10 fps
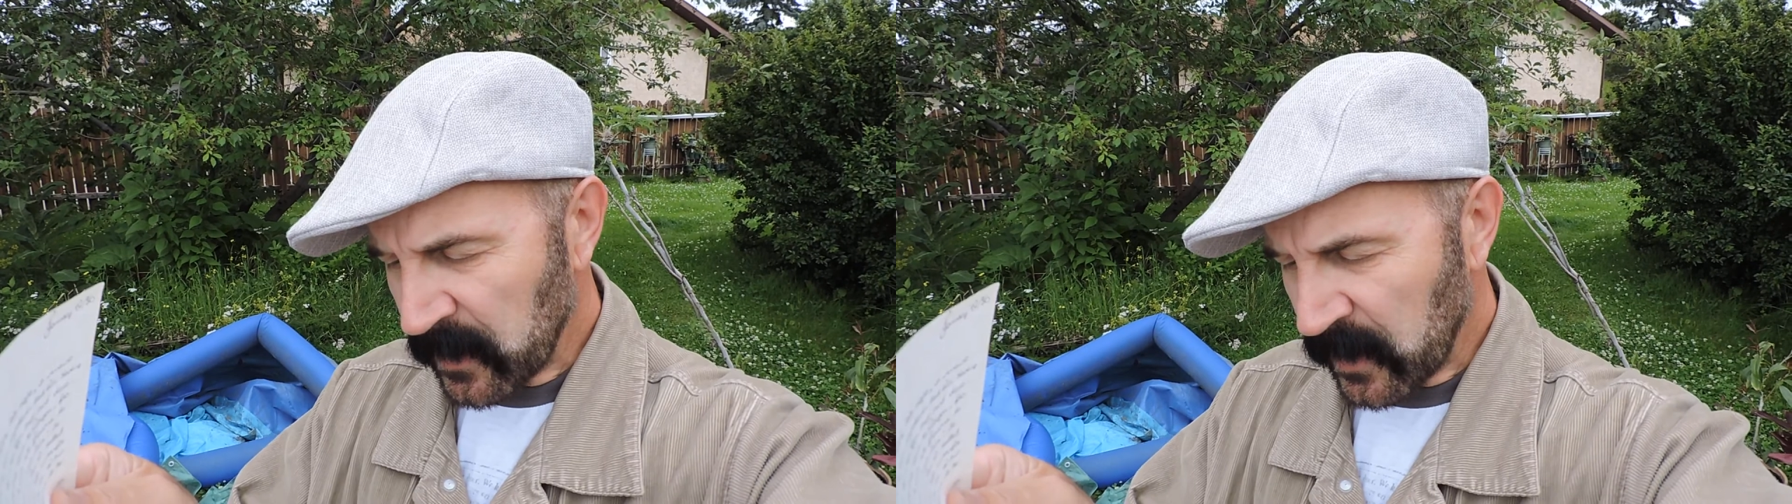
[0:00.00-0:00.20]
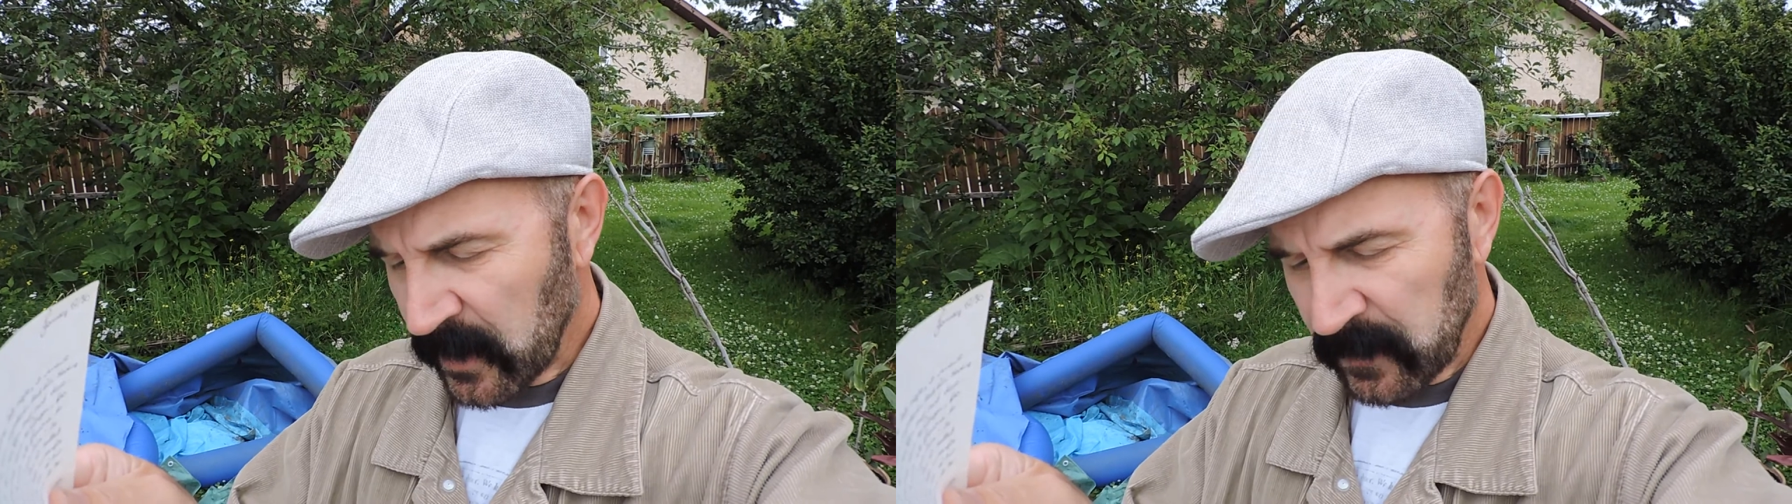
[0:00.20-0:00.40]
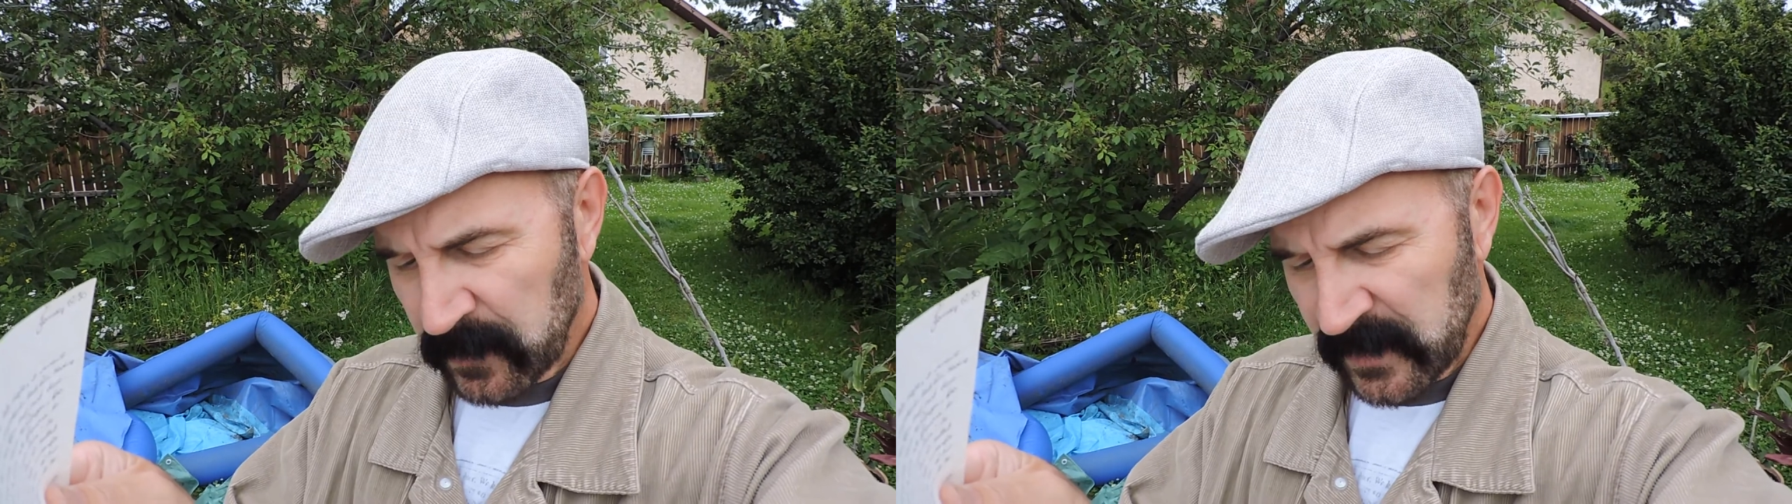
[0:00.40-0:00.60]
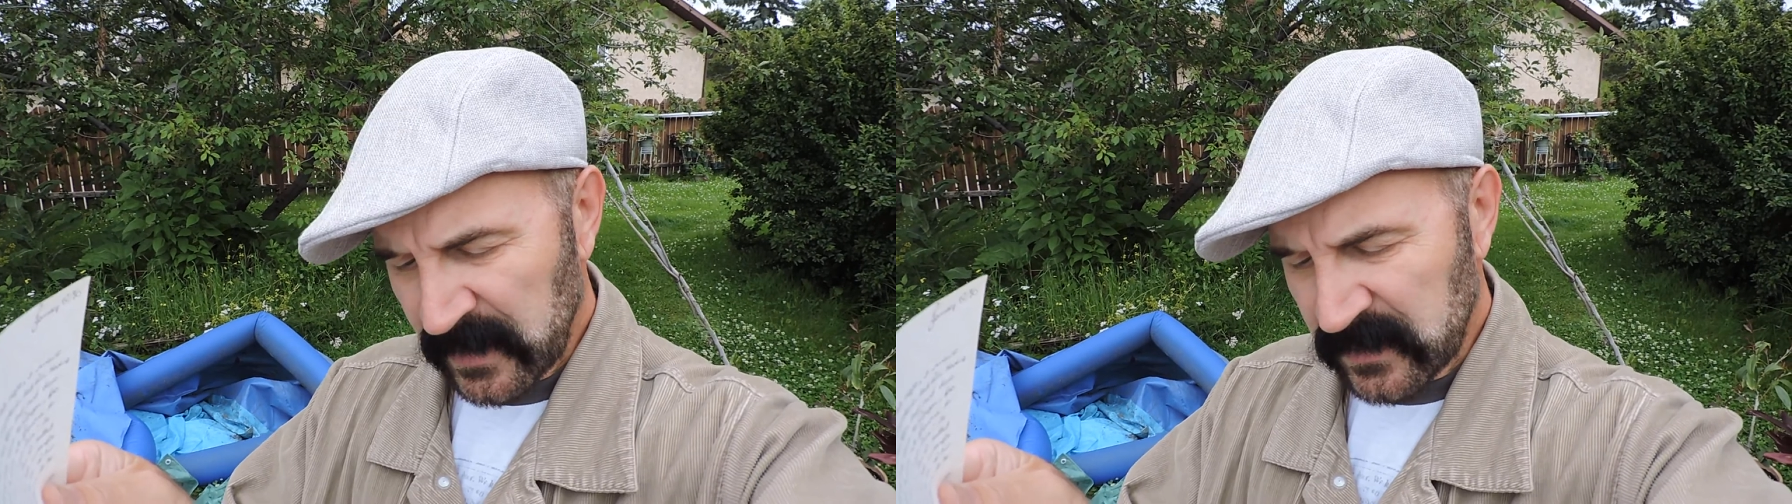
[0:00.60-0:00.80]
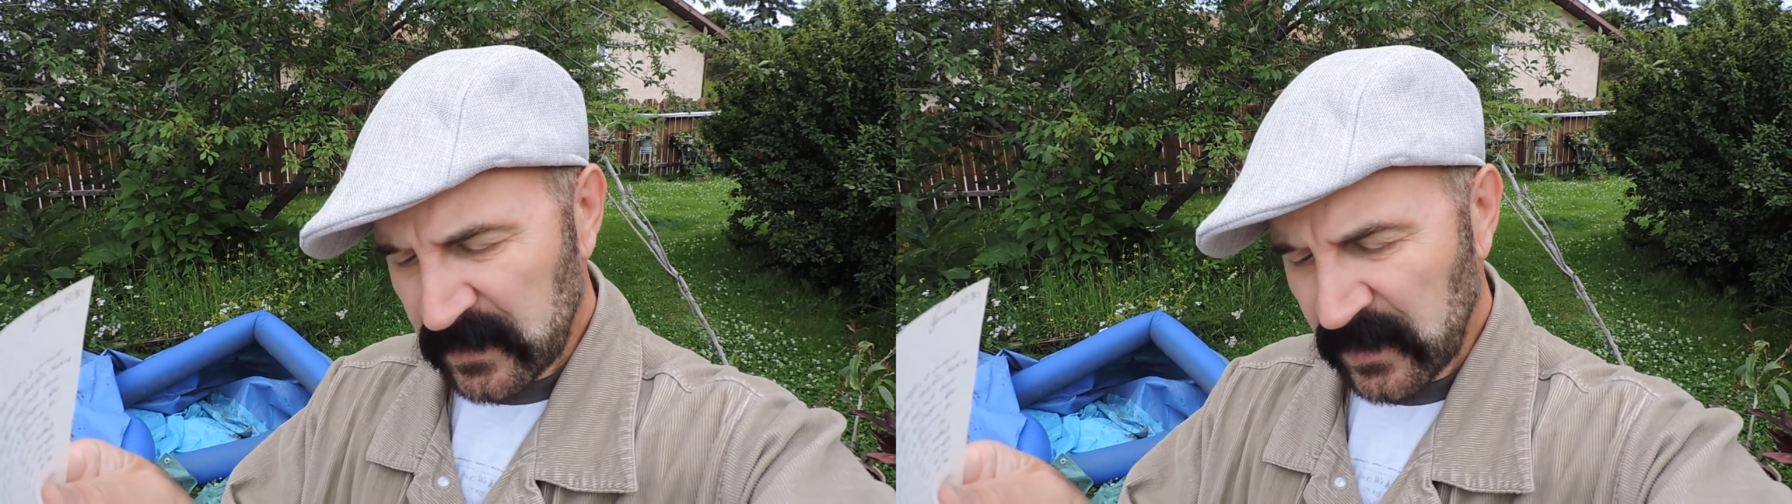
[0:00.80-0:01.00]
behind, but
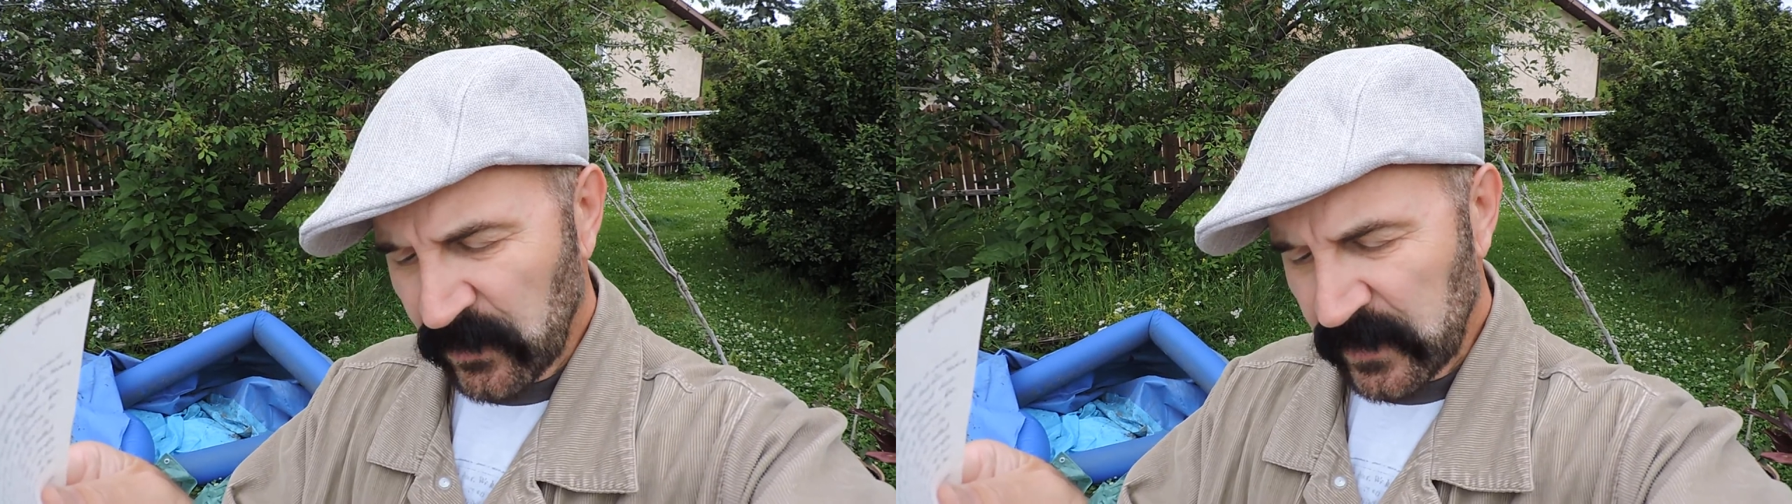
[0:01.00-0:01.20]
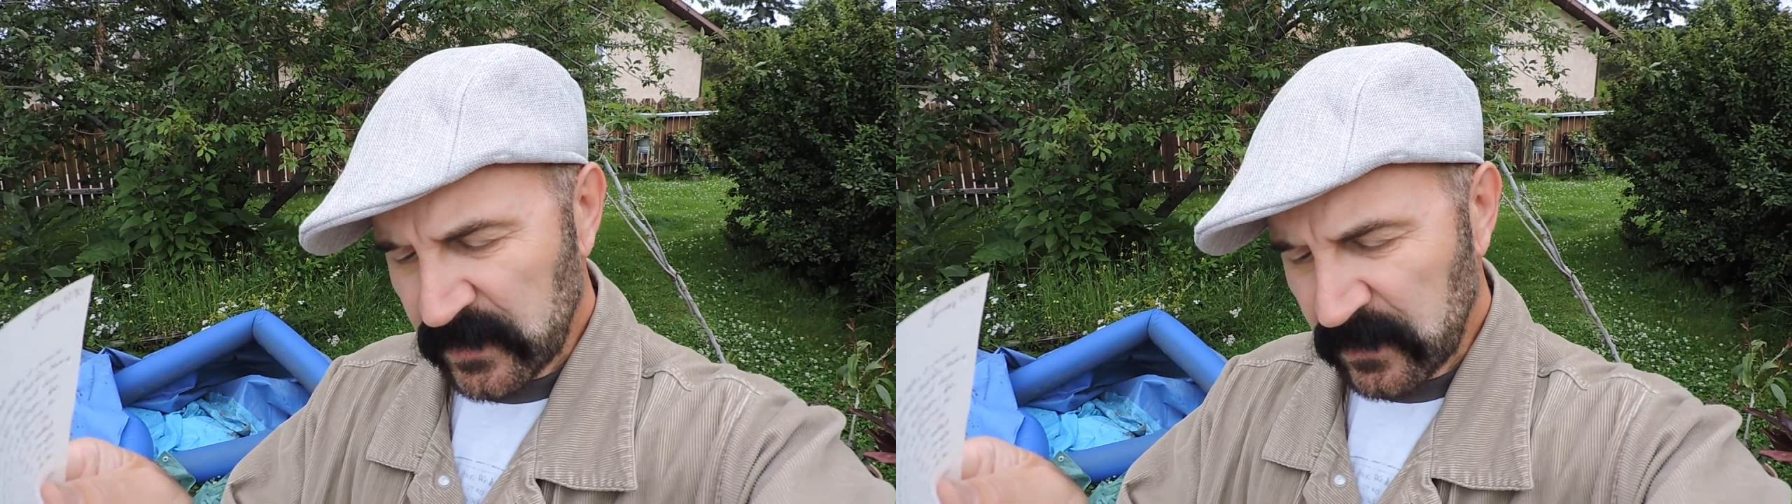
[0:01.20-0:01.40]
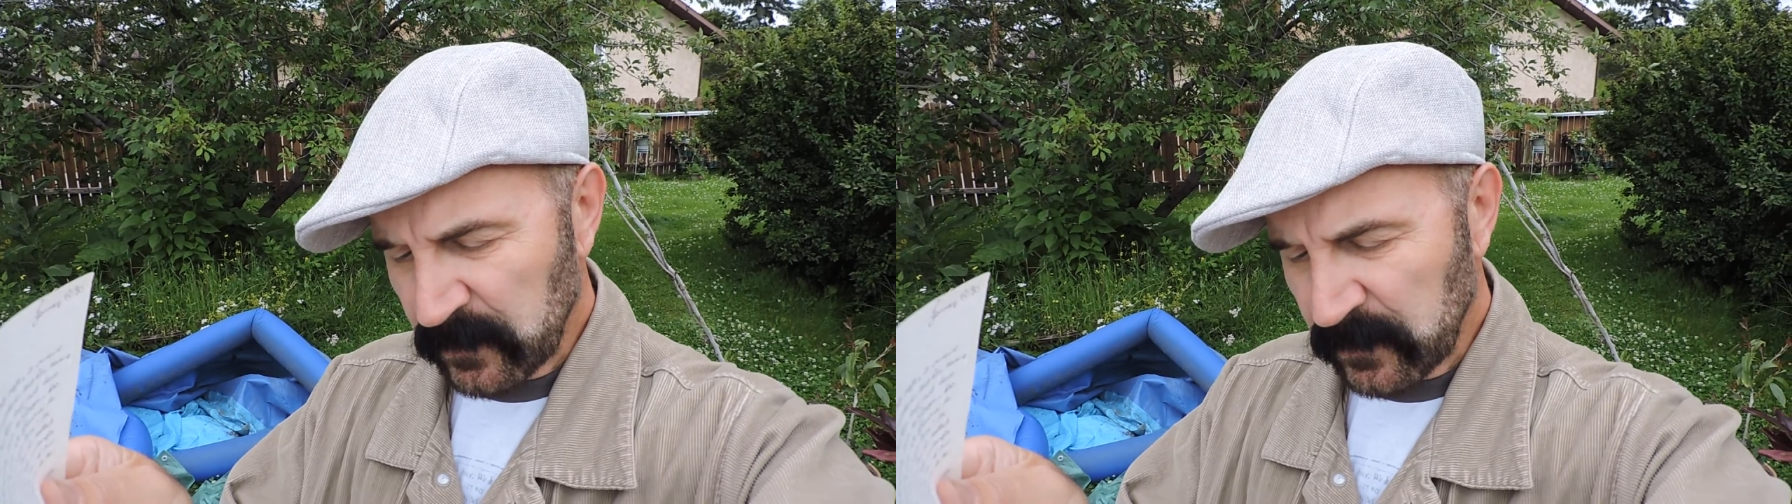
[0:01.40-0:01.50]
that's increase,